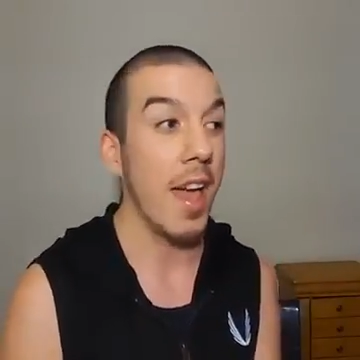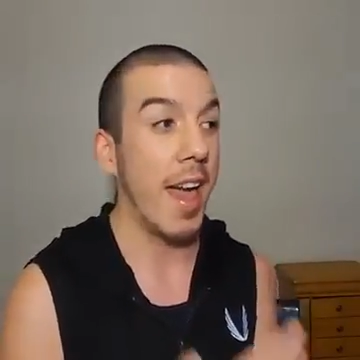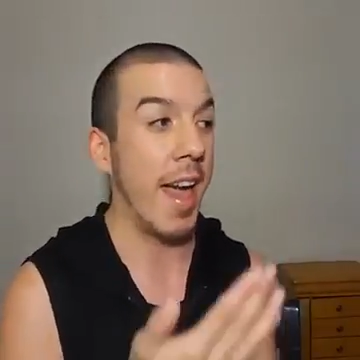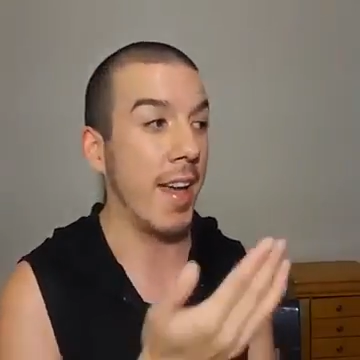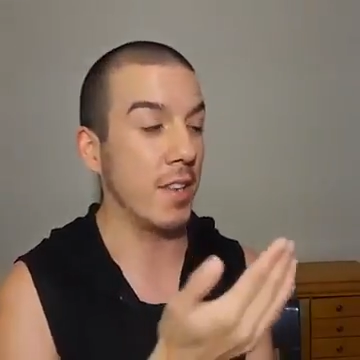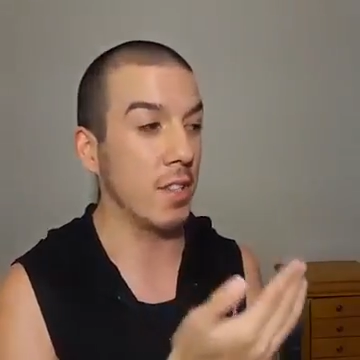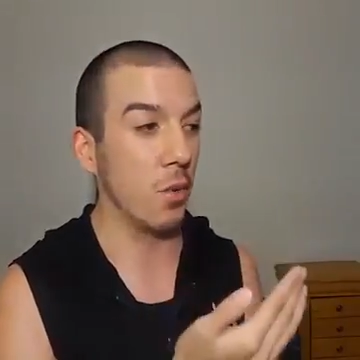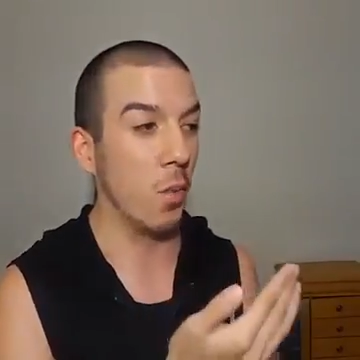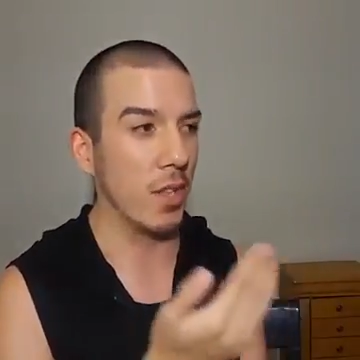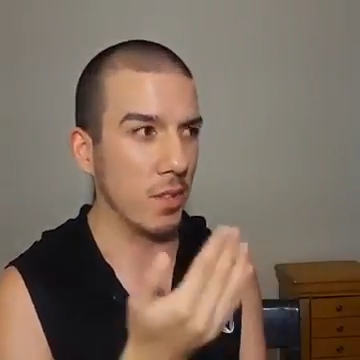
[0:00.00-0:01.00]
And
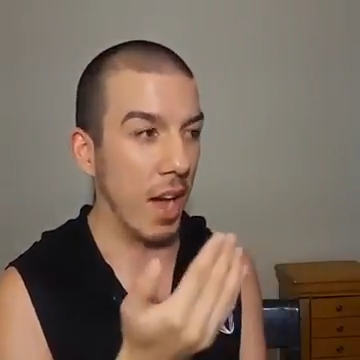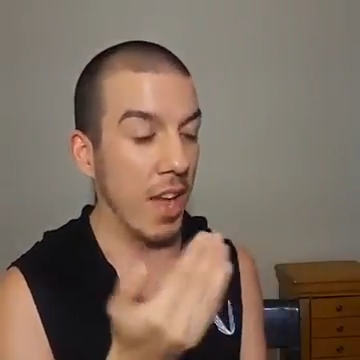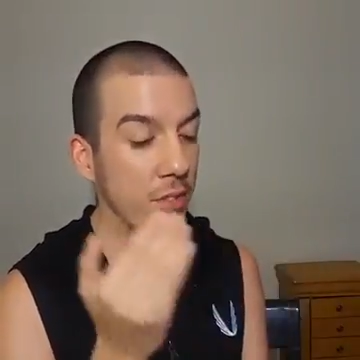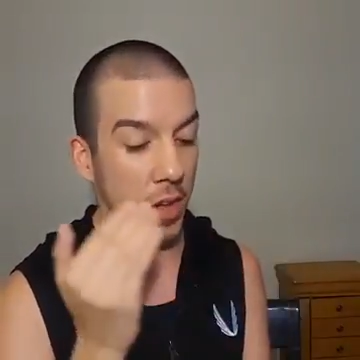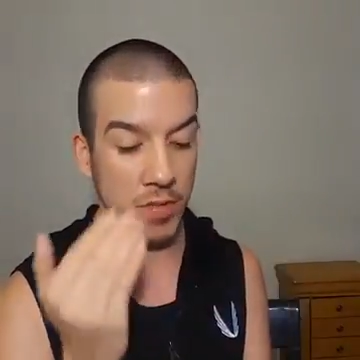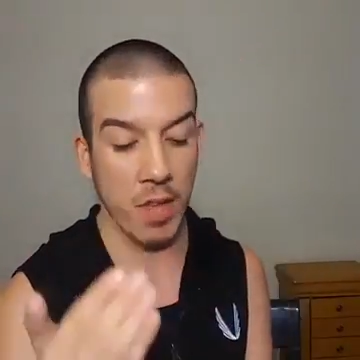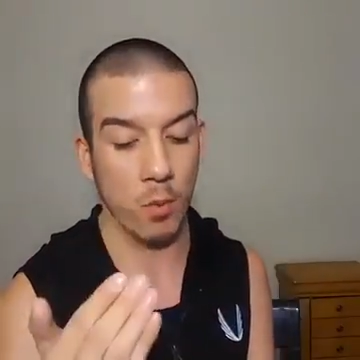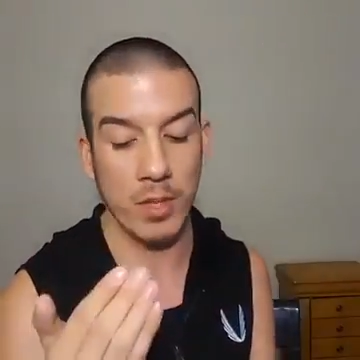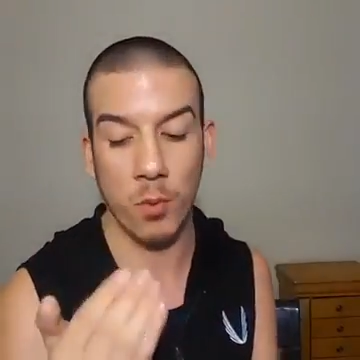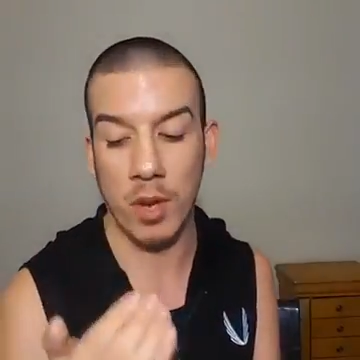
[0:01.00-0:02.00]
what I, I think
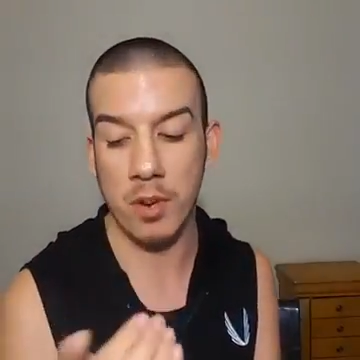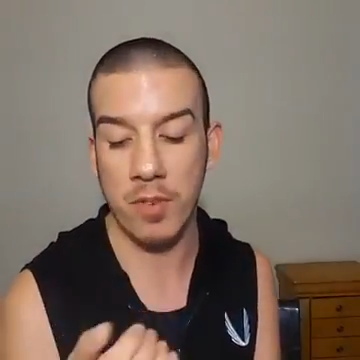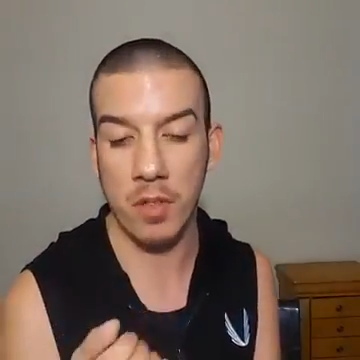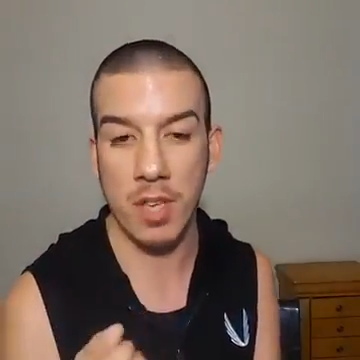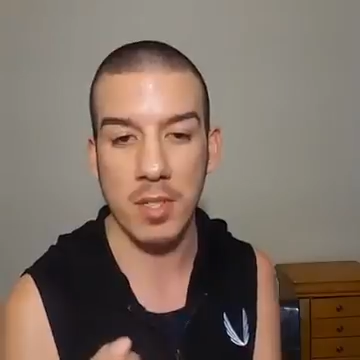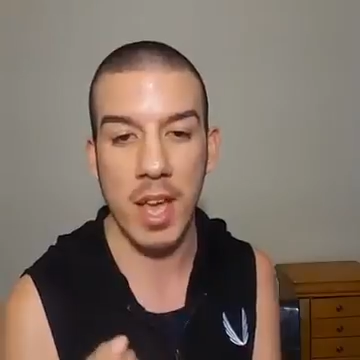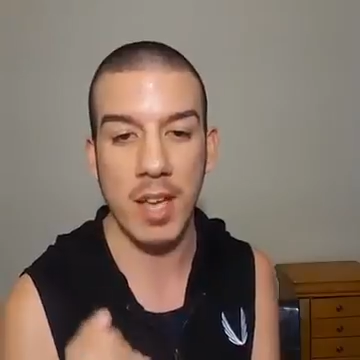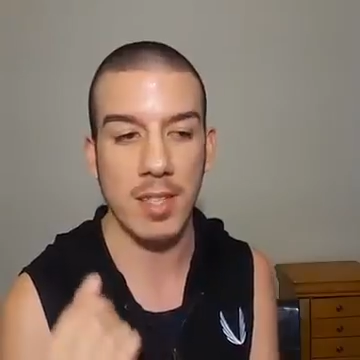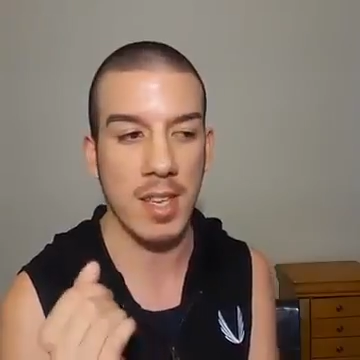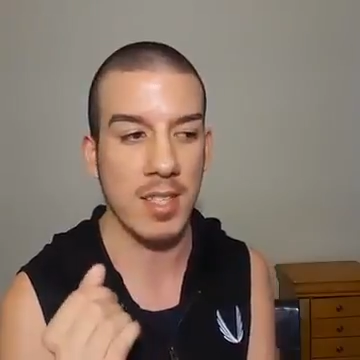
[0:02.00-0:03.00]
what's wonderful these
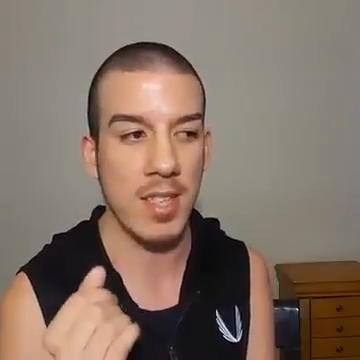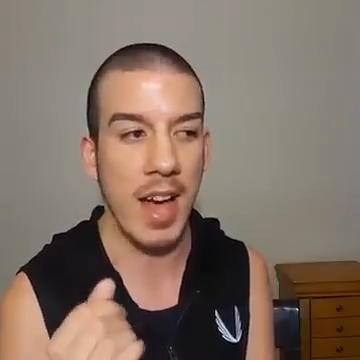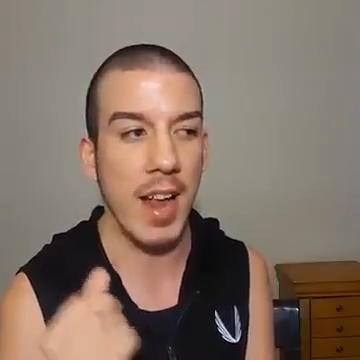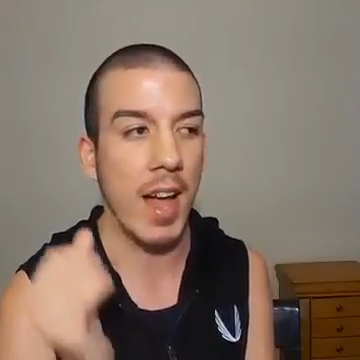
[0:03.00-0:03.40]
days is that